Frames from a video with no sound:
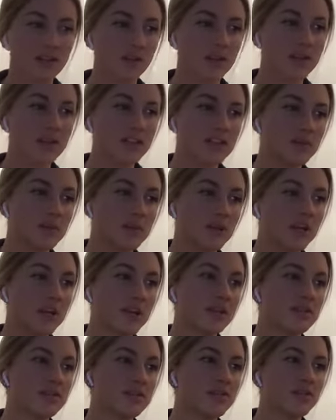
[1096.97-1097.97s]
you can
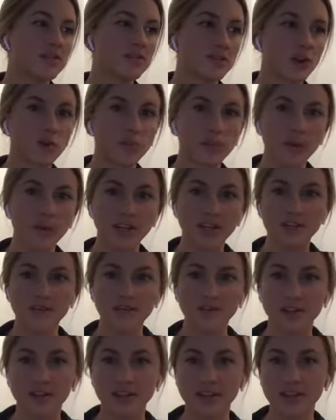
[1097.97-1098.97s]
experience so many
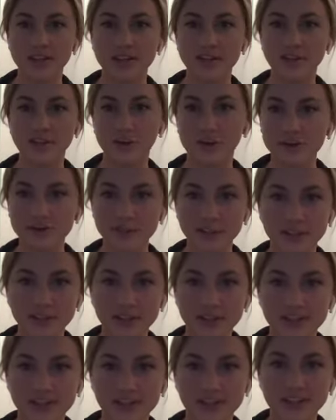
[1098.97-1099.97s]
different
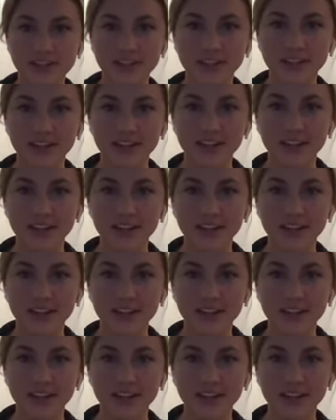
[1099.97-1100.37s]
cultures